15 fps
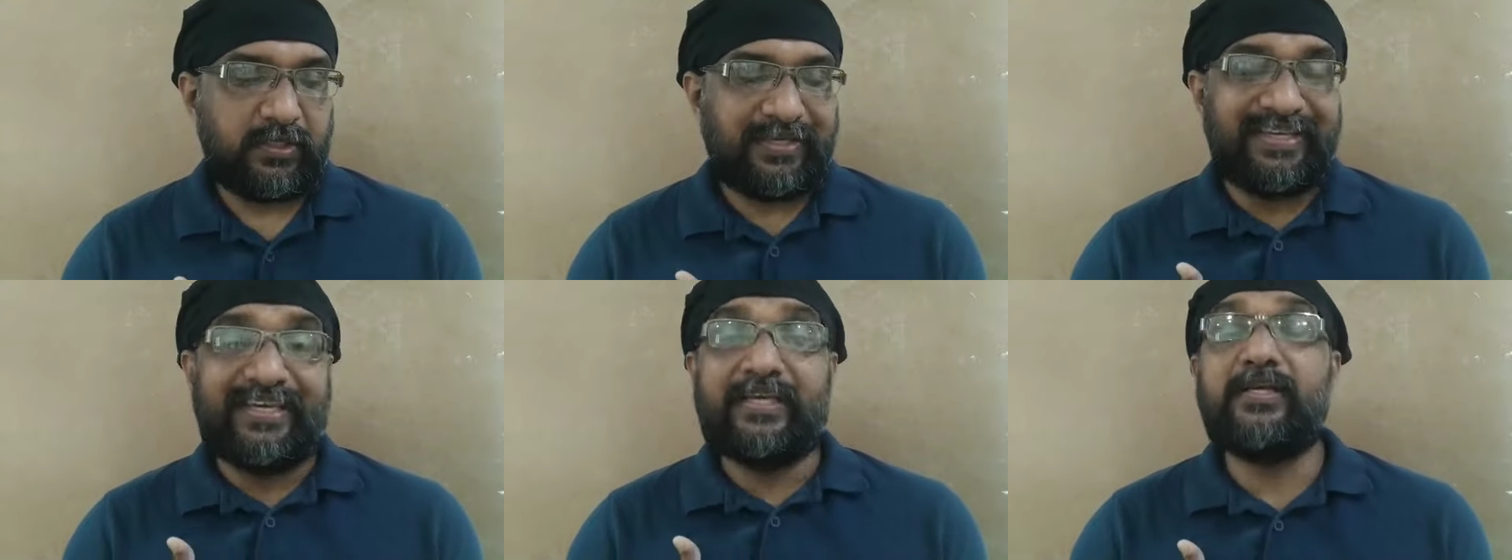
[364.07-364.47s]

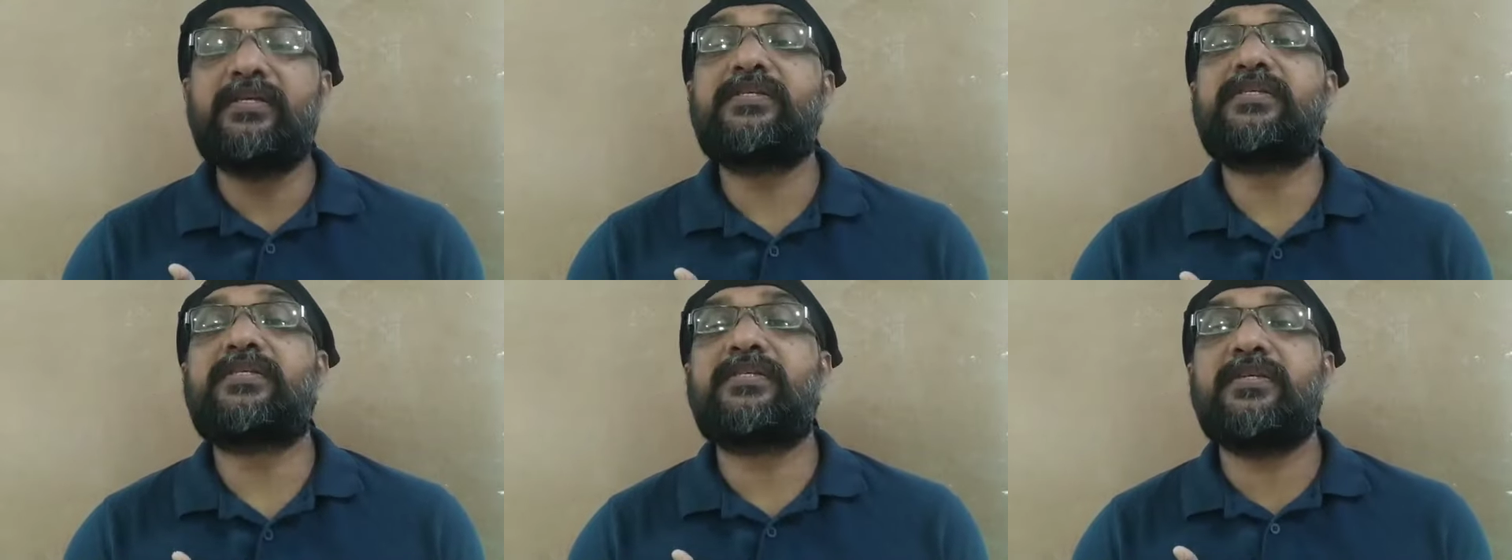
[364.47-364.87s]

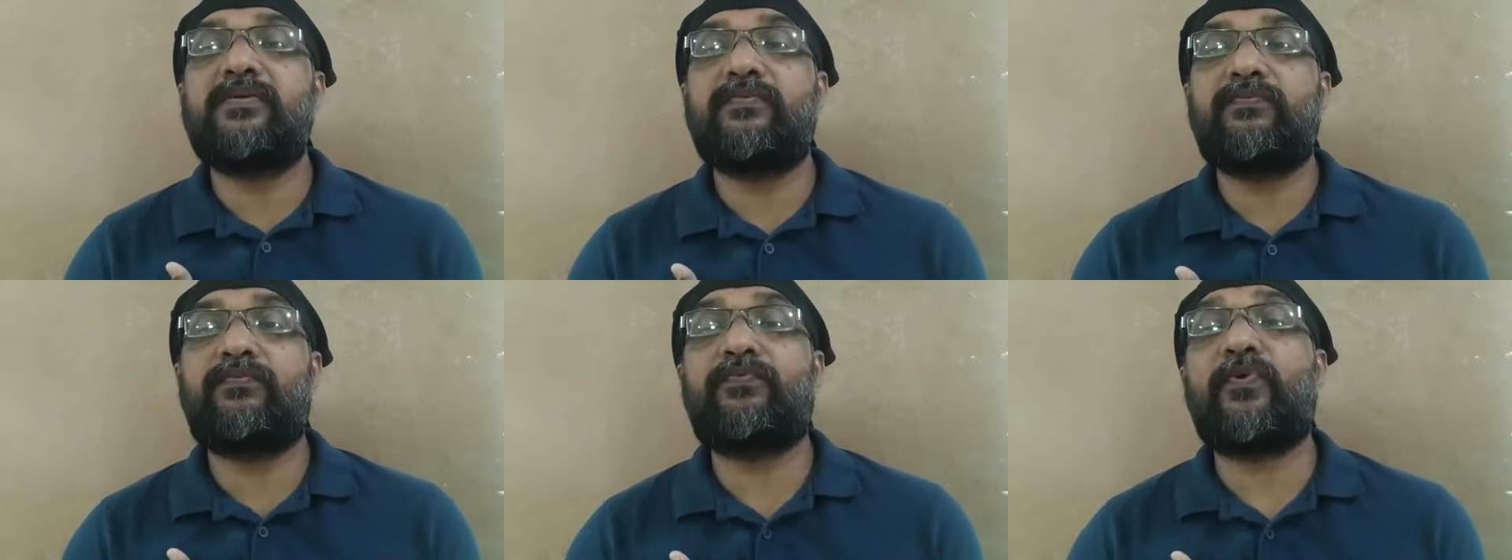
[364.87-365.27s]
is
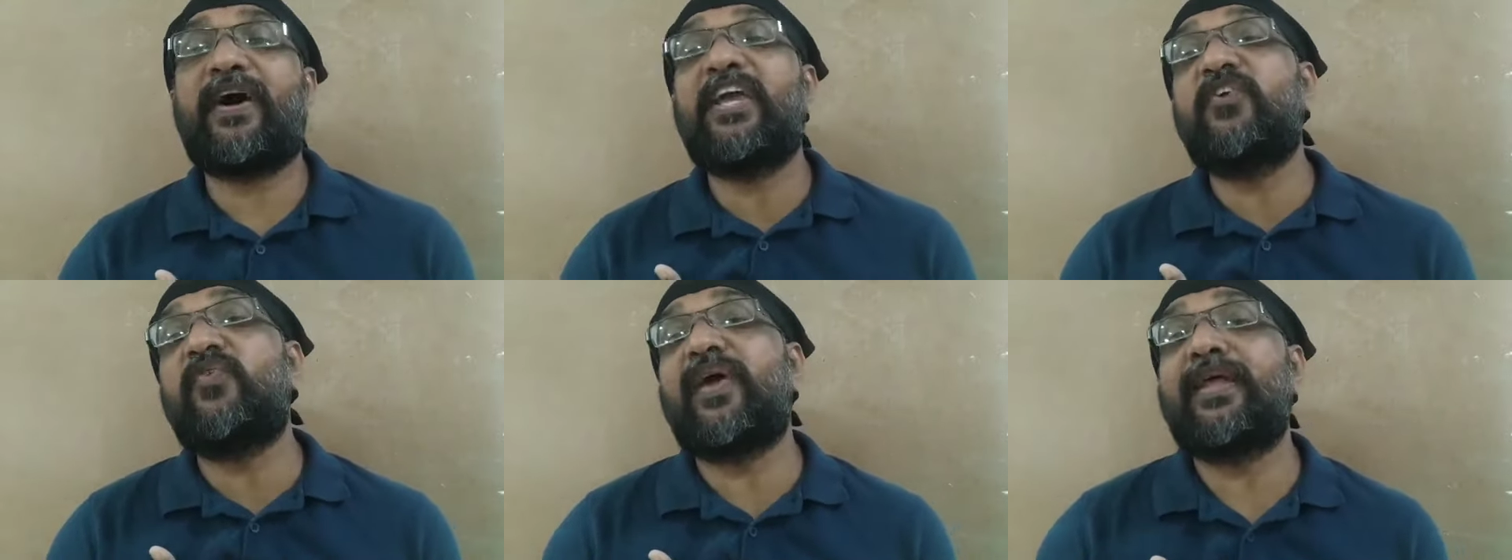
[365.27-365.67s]

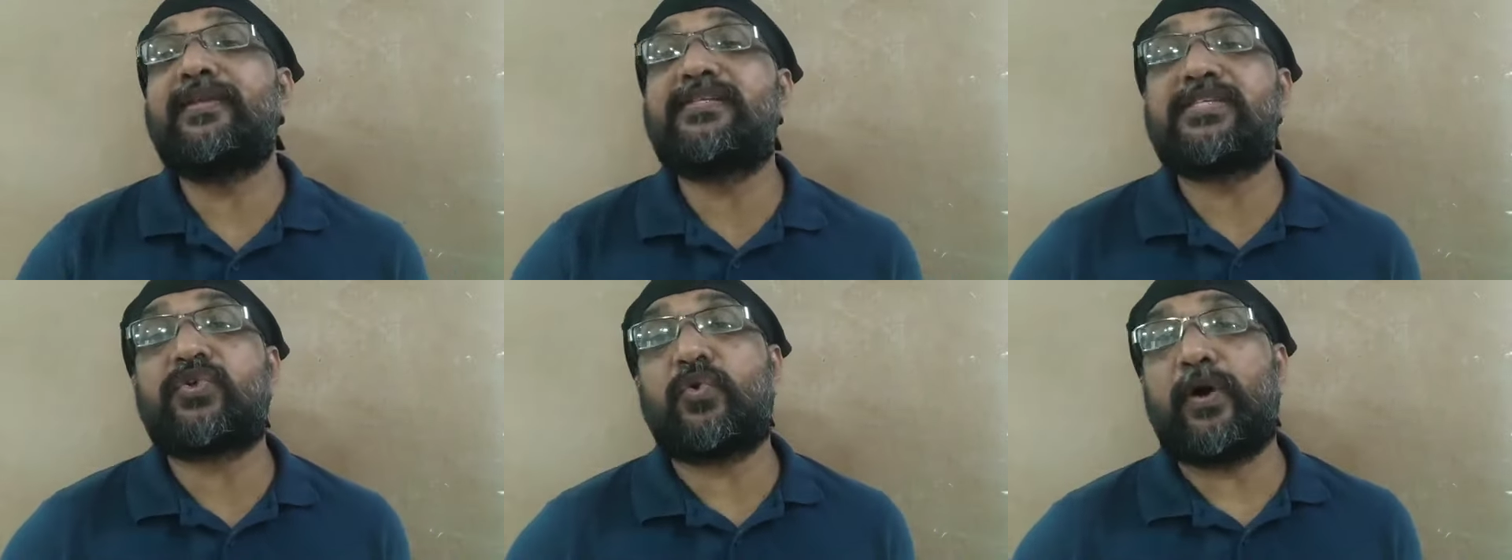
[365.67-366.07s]

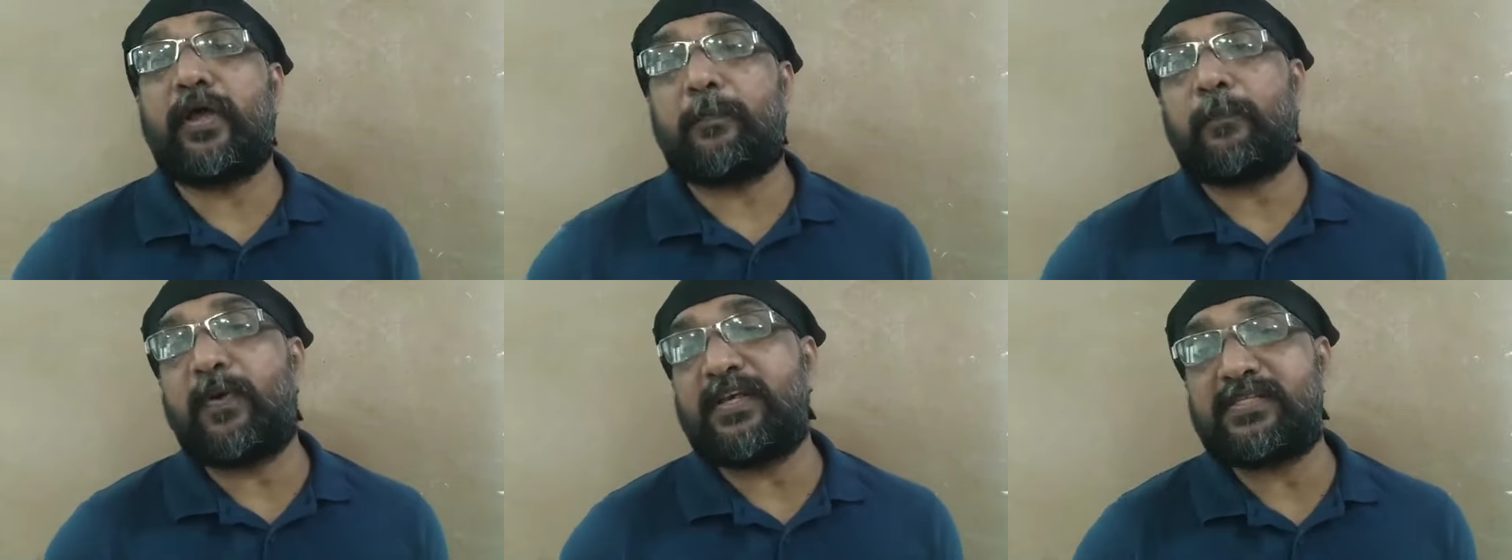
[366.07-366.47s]
5n square
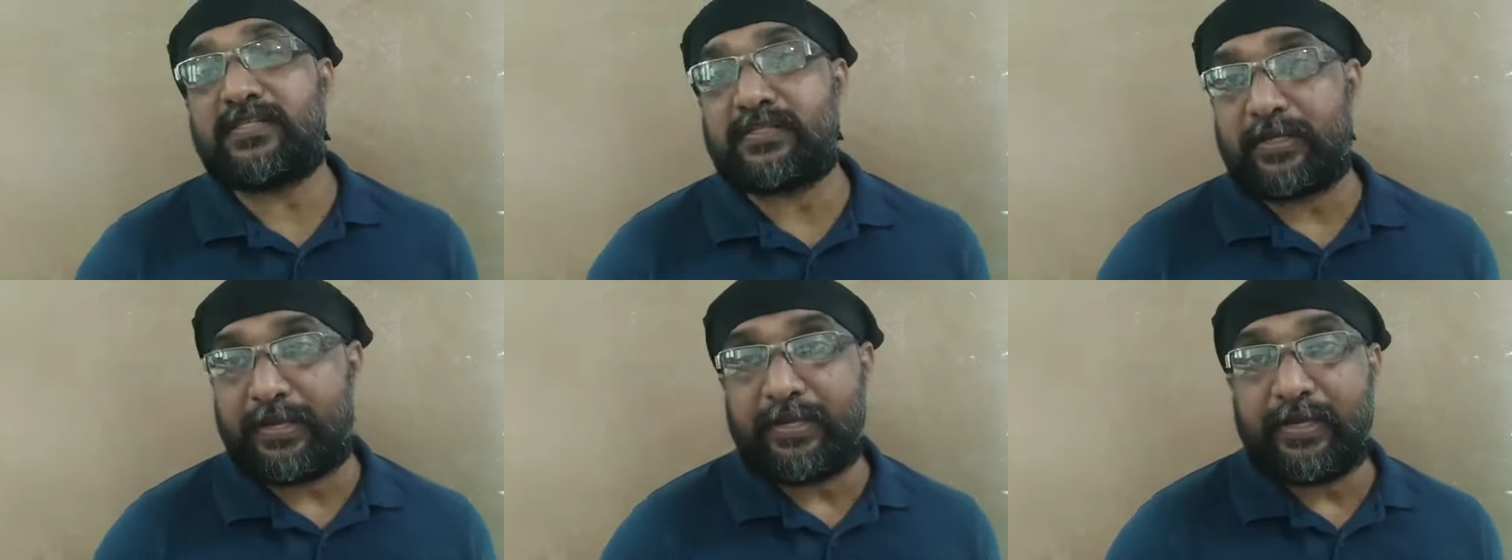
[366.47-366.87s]
plus
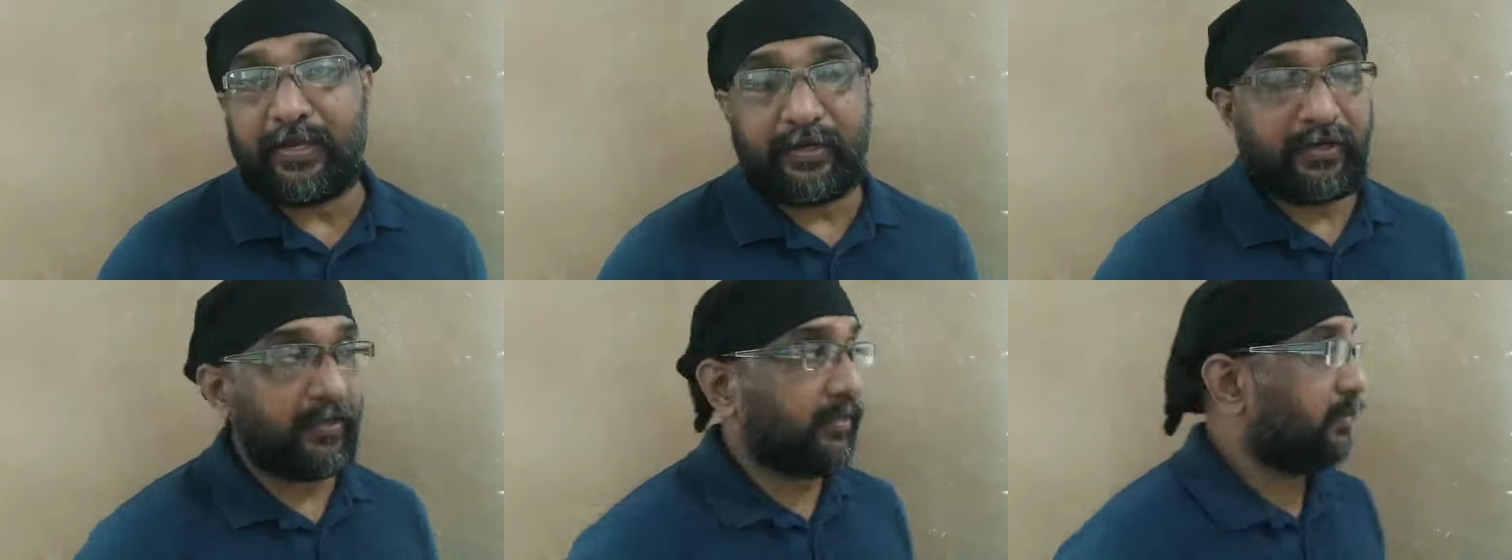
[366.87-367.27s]

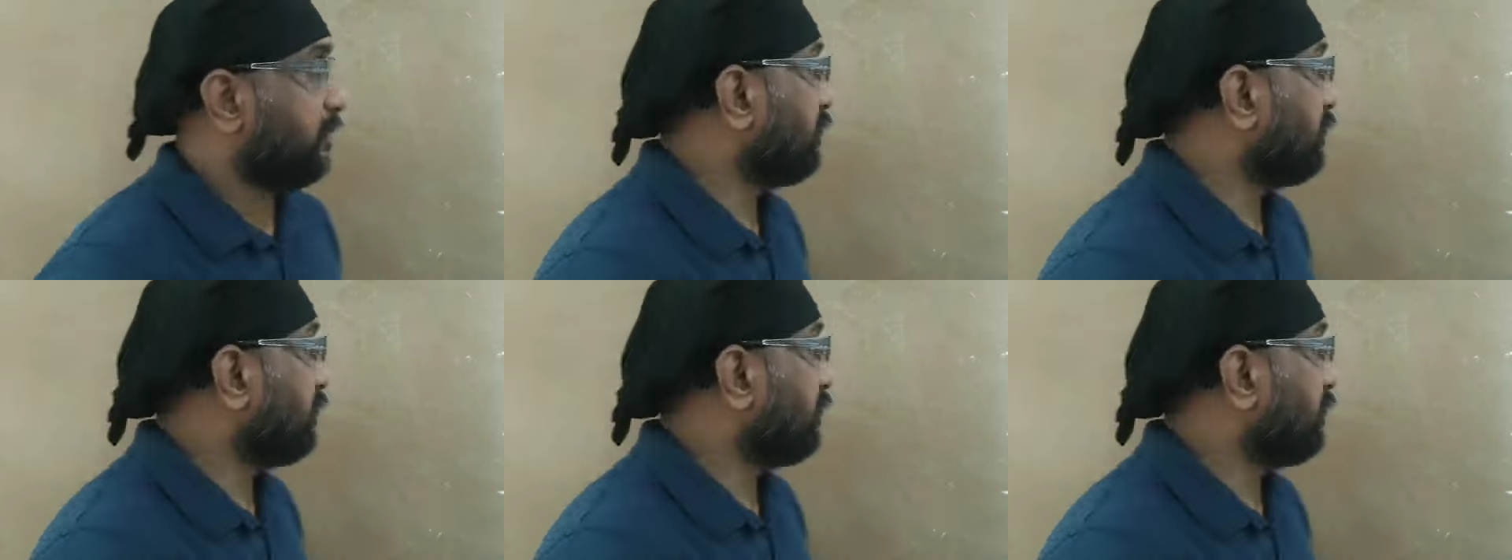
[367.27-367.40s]
3n.